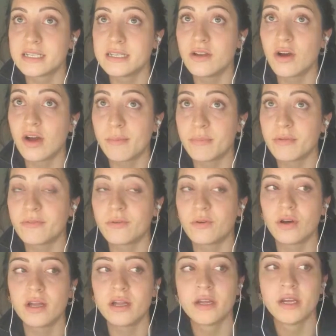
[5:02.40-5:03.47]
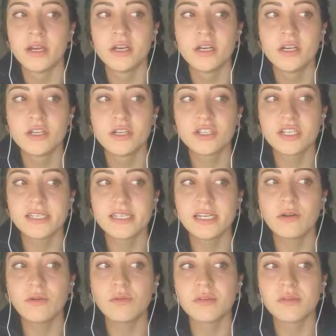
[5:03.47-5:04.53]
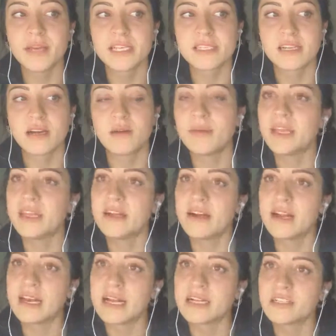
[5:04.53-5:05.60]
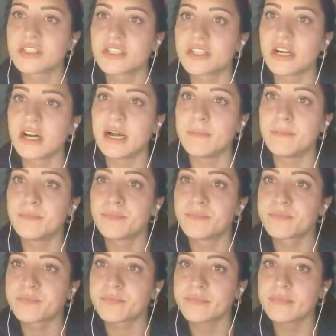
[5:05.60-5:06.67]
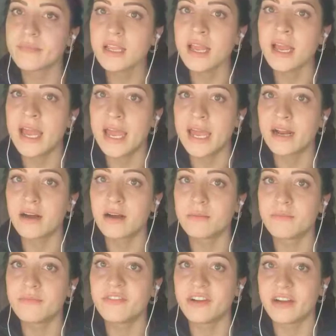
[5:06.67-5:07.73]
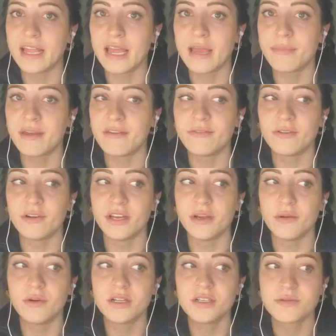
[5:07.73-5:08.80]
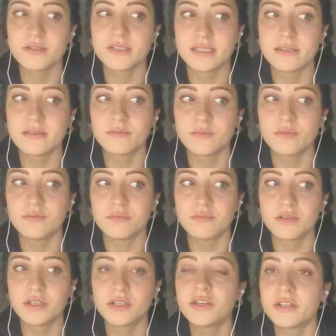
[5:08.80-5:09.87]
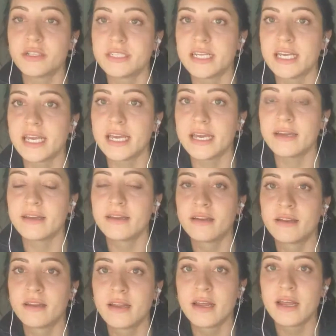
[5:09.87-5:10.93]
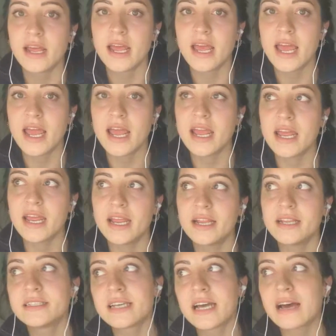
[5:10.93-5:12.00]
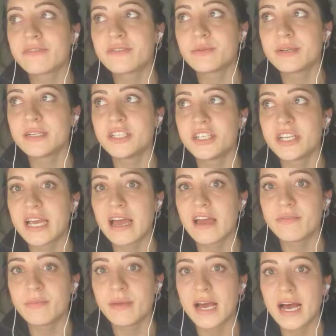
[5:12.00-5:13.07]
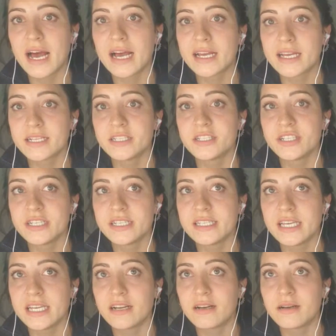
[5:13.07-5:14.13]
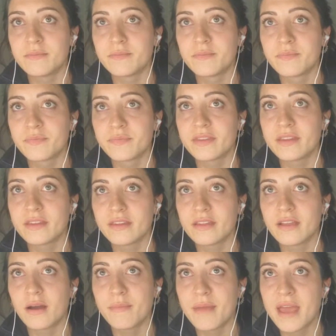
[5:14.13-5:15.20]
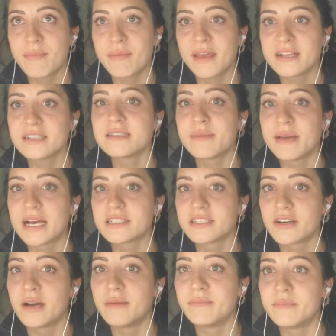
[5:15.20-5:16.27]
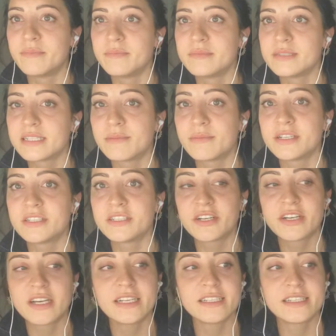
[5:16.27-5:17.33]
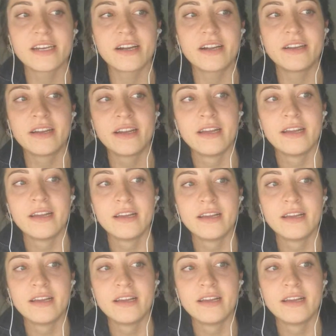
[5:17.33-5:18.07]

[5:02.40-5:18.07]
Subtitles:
the night before. She said all the best, I'll be there at lunchtime and I'm very happy for you, which was good to hear. And afterwards she gave me a hug and she said, I'm happy it's about time someone took it. So